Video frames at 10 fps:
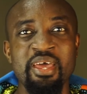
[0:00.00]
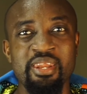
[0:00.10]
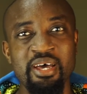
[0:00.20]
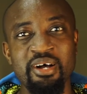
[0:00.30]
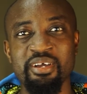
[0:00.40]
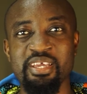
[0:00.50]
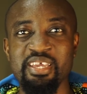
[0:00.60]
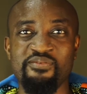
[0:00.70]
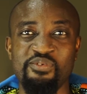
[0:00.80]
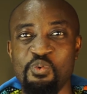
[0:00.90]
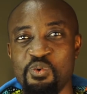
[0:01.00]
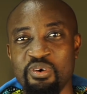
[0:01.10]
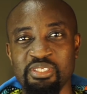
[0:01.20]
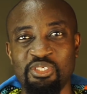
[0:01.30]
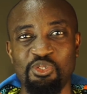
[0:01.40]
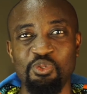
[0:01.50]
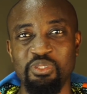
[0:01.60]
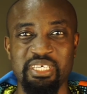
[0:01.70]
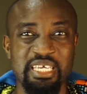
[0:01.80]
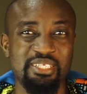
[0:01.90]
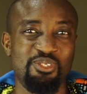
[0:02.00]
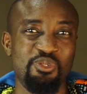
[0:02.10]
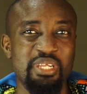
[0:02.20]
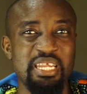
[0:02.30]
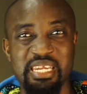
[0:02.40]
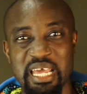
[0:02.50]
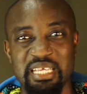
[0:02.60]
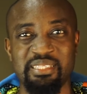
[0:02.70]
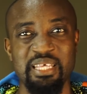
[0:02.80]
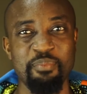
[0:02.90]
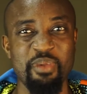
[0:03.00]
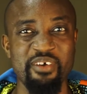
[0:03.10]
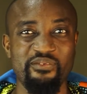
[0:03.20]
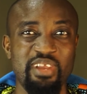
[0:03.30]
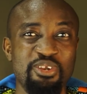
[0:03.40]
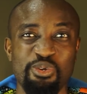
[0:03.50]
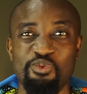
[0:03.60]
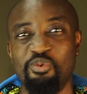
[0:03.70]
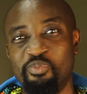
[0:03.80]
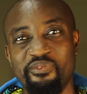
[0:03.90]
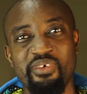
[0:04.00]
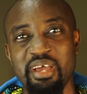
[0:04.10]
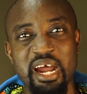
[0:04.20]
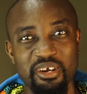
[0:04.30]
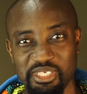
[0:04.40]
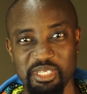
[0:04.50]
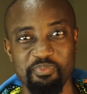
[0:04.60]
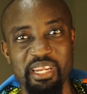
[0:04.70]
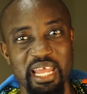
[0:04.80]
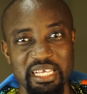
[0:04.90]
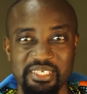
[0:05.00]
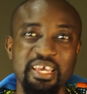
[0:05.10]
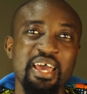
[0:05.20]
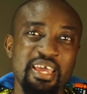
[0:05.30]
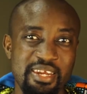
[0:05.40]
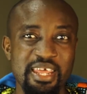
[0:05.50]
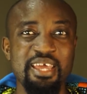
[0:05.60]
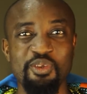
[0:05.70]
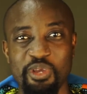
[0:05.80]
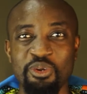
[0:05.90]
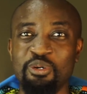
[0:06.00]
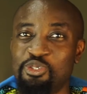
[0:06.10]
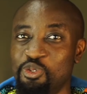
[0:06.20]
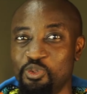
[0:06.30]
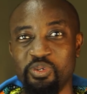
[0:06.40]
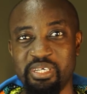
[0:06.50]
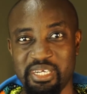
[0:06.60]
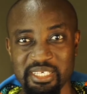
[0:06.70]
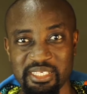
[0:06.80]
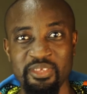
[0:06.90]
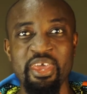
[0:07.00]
Now, if you want to take it to the next step and flood your room with RGB lights, then you can also do this